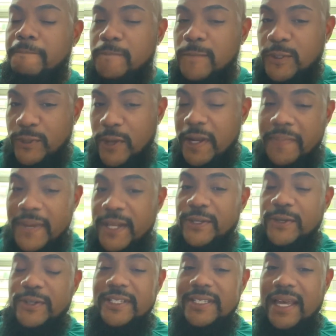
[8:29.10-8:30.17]
You start admitting
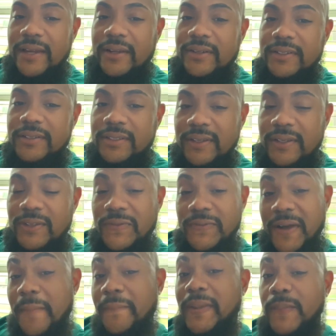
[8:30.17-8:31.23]
your desires. You
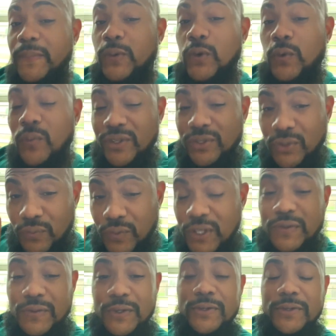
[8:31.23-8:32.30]
find people who want to
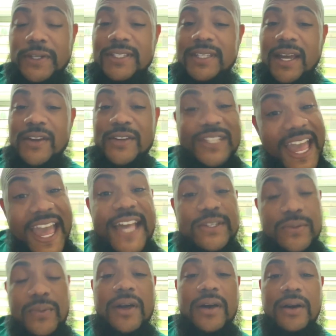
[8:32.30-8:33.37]
reach for your desires
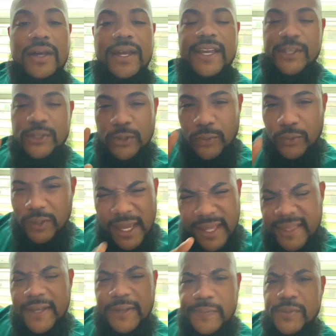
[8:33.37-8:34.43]
as well. You
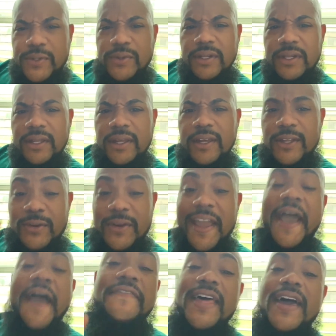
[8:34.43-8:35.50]
create that community. You
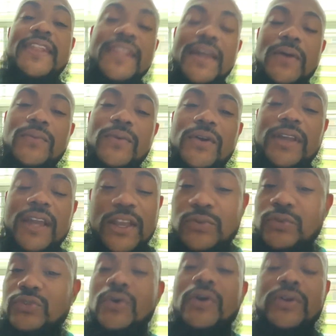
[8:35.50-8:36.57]
have that network and you
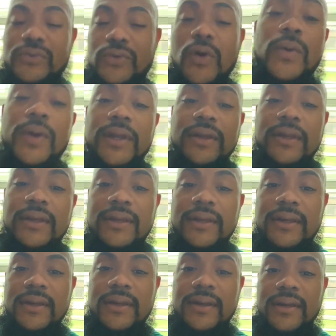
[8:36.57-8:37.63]
start growing.
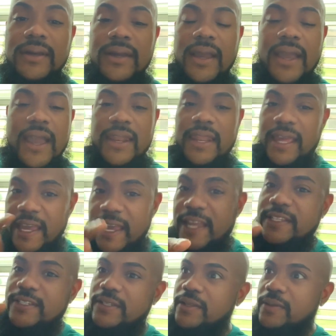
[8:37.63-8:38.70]
And
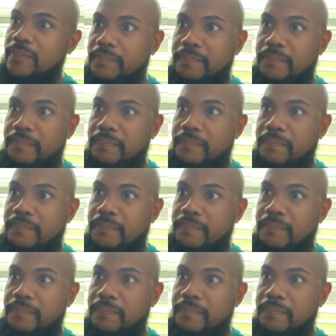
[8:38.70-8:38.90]
each